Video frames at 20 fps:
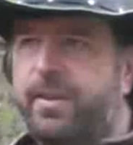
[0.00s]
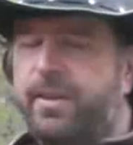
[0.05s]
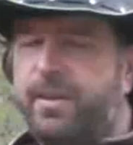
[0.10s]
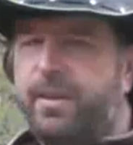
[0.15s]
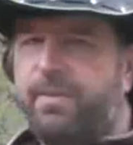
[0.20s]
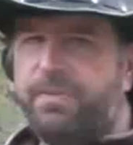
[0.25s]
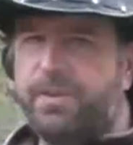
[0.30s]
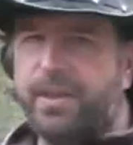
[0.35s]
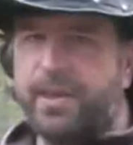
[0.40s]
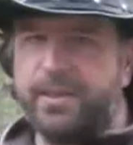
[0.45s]

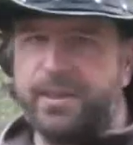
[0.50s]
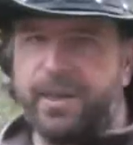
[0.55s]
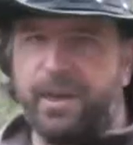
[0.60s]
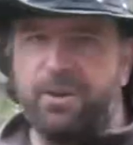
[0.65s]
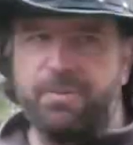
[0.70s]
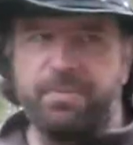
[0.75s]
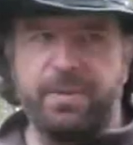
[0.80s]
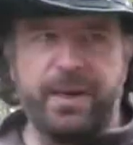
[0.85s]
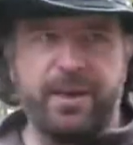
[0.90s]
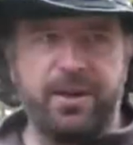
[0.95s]
If they
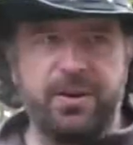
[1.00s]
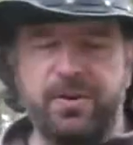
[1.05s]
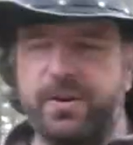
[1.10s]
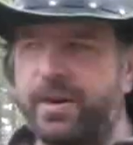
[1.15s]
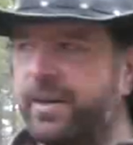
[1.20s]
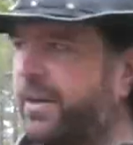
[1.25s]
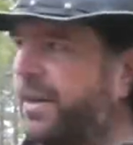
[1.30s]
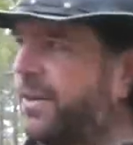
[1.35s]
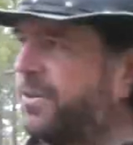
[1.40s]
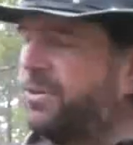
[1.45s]
tell me you
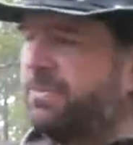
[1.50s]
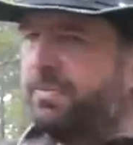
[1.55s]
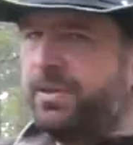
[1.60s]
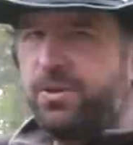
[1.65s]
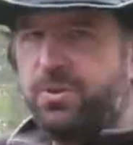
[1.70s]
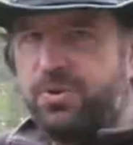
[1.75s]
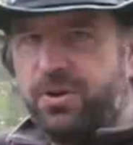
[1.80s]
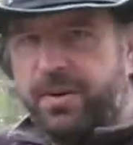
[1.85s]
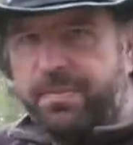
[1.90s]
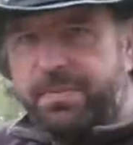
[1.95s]
are going to be
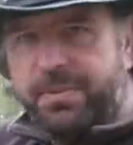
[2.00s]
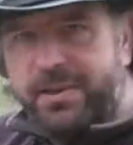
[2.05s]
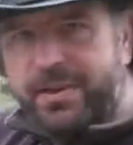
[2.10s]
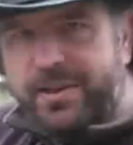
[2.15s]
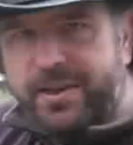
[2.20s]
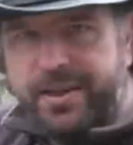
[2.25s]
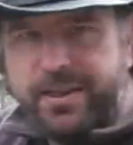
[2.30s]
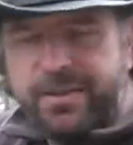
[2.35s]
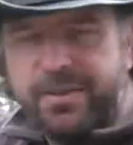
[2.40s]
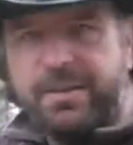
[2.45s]
dropped
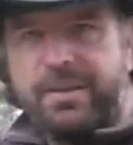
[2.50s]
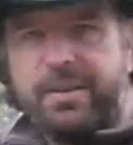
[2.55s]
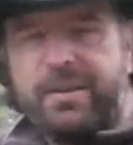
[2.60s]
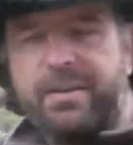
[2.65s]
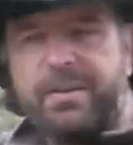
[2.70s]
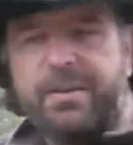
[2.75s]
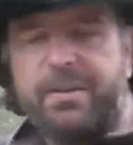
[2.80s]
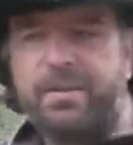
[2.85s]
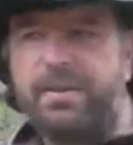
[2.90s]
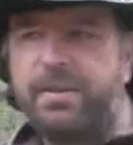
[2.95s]
in this
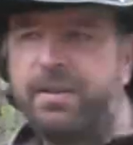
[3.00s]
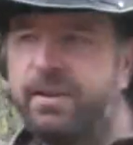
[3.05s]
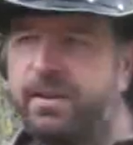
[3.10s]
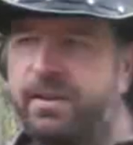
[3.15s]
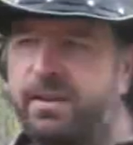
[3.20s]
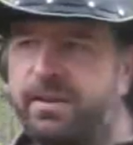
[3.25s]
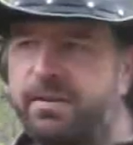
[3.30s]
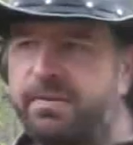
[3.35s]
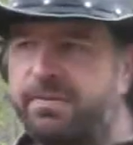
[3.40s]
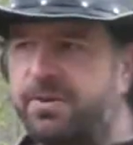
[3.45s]

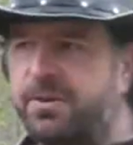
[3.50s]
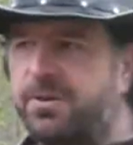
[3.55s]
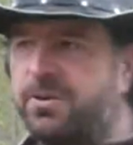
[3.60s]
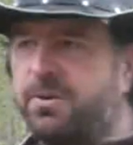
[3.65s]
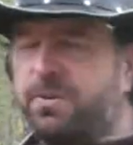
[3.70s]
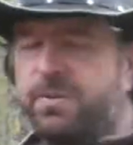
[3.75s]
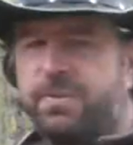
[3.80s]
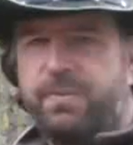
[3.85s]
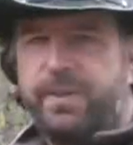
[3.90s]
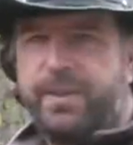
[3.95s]
for
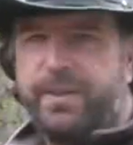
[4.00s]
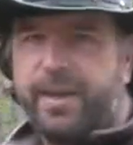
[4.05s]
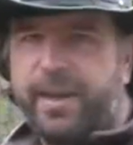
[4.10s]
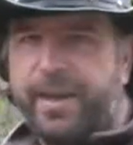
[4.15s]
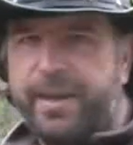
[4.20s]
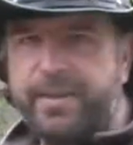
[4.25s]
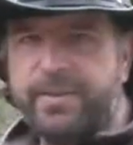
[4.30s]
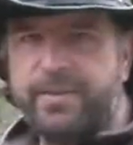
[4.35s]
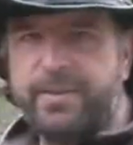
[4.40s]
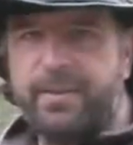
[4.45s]
2-3
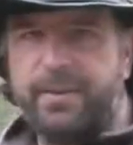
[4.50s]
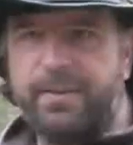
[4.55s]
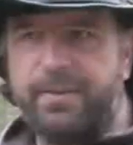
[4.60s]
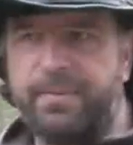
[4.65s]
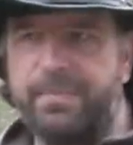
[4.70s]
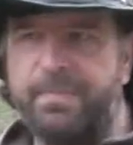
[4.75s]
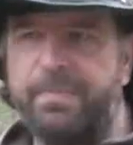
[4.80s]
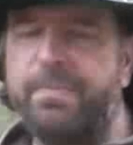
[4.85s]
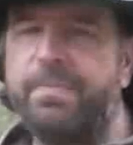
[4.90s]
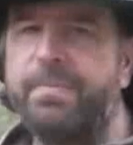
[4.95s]
days,
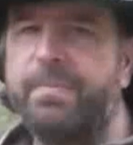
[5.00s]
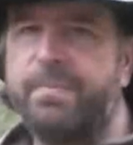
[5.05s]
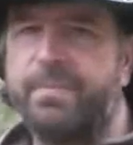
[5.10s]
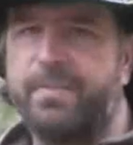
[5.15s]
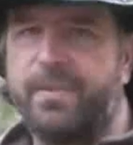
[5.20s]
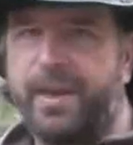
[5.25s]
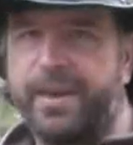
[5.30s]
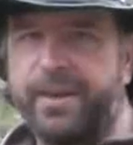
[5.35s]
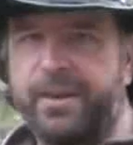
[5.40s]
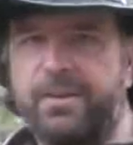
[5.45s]

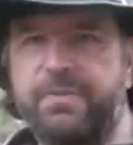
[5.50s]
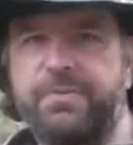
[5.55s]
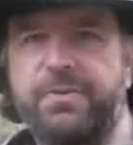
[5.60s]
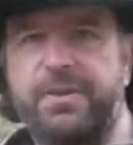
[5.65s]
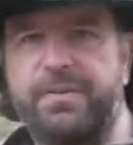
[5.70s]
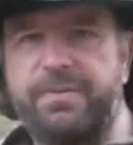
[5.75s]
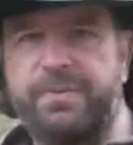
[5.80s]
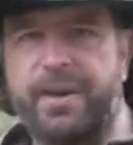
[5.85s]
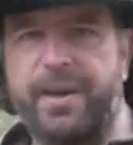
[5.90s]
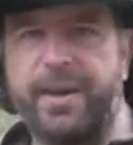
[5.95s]
I go for
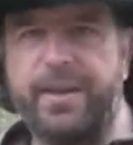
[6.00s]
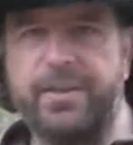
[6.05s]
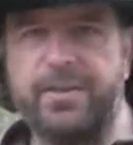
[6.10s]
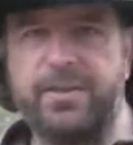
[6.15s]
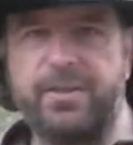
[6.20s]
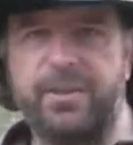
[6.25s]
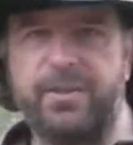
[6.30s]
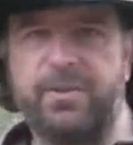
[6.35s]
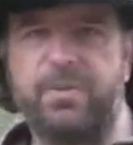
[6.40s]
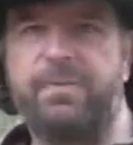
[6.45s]
the fire
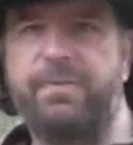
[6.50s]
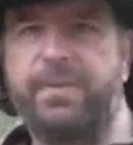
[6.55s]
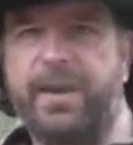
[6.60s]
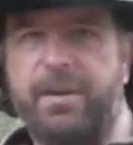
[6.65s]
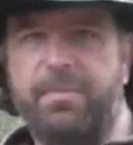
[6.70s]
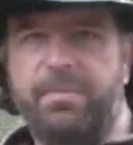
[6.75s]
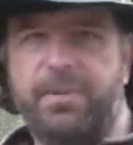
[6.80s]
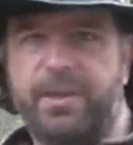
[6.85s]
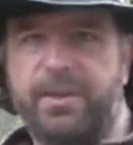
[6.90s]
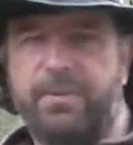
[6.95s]
steel,
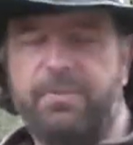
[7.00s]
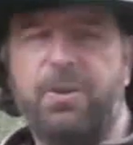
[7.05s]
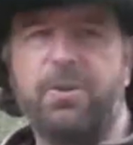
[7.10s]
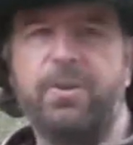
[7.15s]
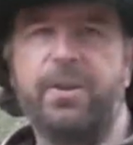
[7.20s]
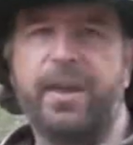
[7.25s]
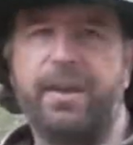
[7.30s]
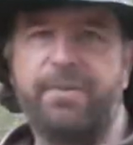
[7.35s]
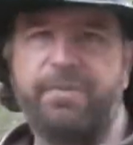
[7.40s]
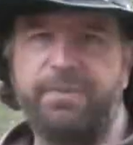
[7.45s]
find me a
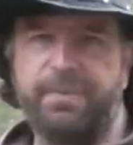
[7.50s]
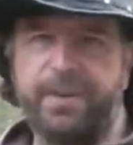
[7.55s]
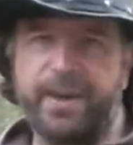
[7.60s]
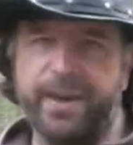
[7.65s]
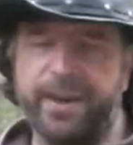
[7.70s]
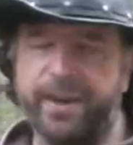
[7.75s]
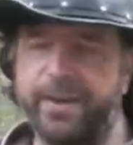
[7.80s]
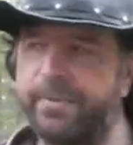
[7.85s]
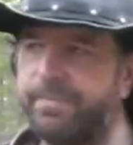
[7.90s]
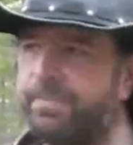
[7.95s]
rock, have
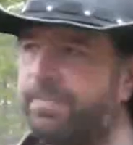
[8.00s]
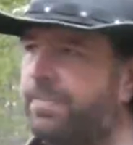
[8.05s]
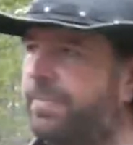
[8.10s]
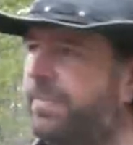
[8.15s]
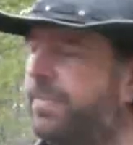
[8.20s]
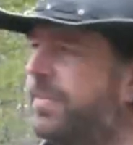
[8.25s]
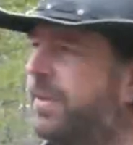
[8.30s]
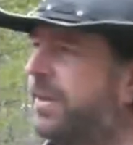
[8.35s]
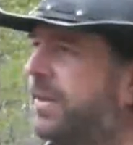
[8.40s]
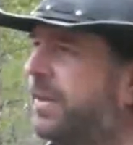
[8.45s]
fire.
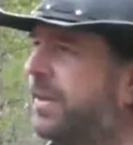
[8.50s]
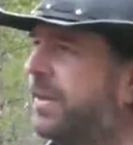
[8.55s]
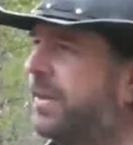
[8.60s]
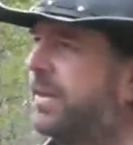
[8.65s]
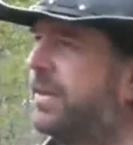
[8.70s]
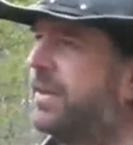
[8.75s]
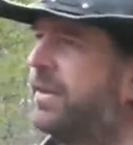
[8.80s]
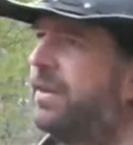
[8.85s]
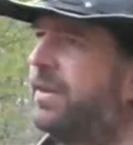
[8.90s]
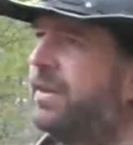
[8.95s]

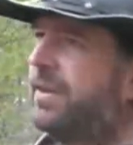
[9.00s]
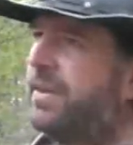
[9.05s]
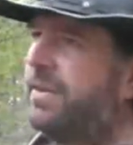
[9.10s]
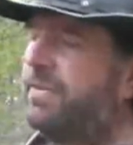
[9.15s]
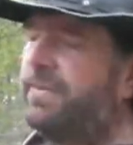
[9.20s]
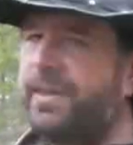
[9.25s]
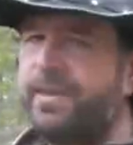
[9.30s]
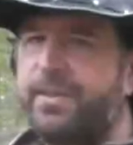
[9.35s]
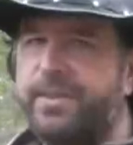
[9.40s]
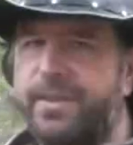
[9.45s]

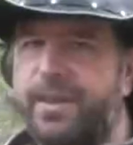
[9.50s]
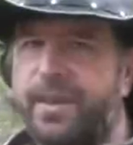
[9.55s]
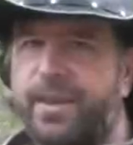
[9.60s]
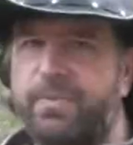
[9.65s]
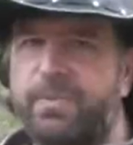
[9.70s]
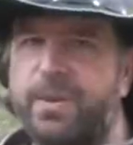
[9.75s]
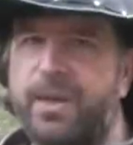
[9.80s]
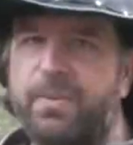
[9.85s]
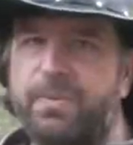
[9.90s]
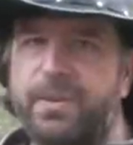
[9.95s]
If they say,
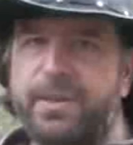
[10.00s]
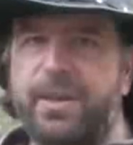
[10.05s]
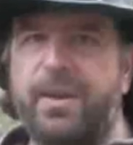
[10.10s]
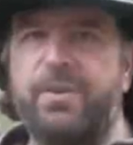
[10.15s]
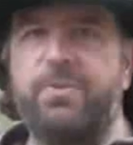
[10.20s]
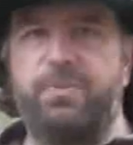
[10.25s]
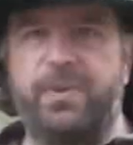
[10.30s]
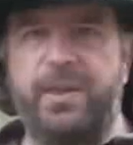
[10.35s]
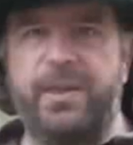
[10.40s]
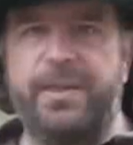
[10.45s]
well, we
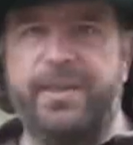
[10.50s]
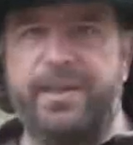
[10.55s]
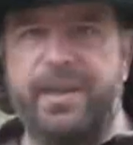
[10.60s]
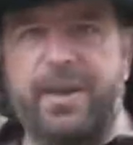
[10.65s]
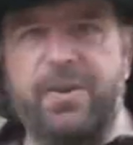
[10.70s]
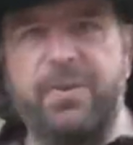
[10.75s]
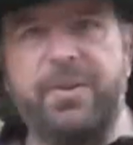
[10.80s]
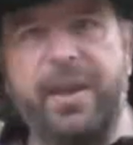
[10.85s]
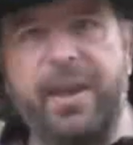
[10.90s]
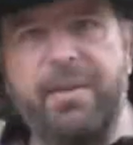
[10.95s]
don't really
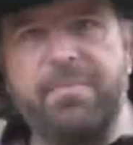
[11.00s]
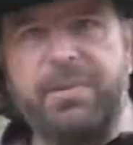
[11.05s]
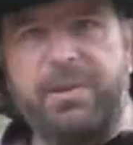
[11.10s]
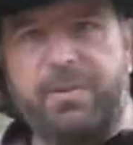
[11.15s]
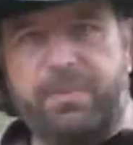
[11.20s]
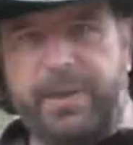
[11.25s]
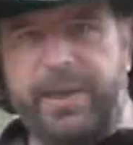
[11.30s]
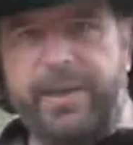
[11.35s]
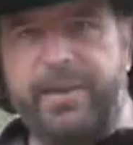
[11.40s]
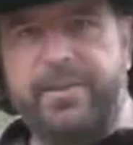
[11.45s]
know, it can
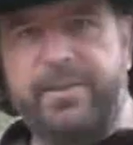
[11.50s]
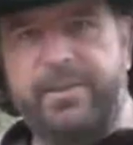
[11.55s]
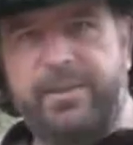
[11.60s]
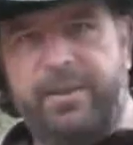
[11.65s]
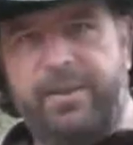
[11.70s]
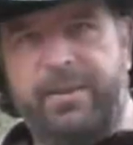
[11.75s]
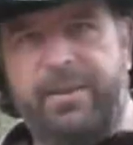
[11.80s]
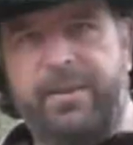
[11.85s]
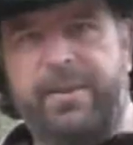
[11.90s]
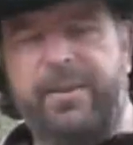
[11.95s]
be
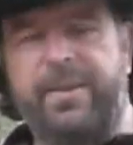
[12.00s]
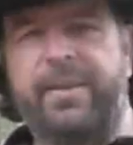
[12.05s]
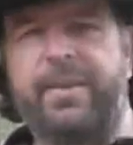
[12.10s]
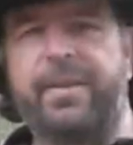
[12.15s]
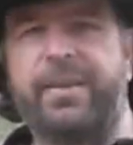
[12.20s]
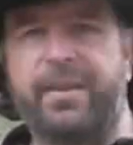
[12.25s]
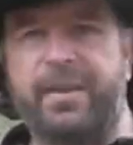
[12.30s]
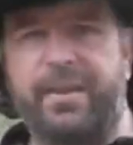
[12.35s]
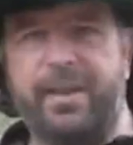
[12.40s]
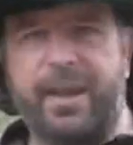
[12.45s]
weeks,
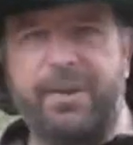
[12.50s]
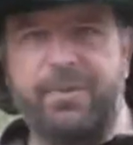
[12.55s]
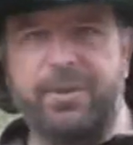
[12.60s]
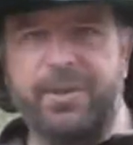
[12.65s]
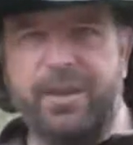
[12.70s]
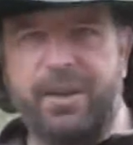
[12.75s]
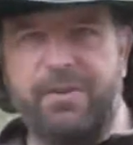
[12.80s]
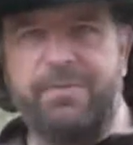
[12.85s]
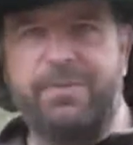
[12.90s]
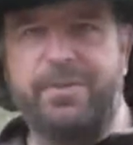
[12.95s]
I
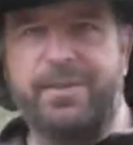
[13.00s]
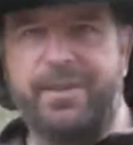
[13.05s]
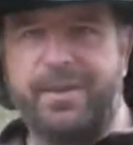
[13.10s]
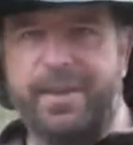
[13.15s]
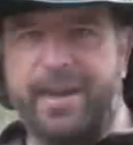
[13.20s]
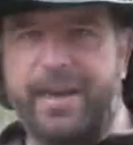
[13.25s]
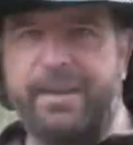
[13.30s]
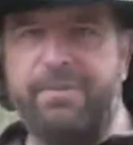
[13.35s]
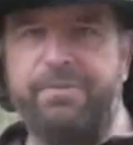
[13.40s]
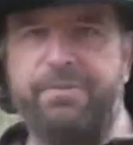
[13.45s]
would go for the
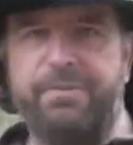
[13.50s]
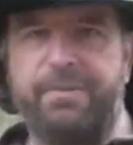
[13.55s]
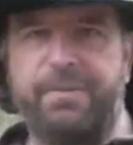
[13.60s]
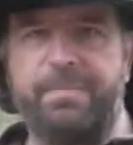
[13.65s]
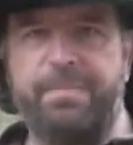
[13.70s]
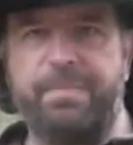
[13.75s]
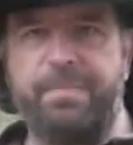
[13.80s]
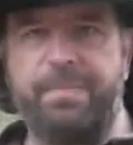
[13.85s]
knife.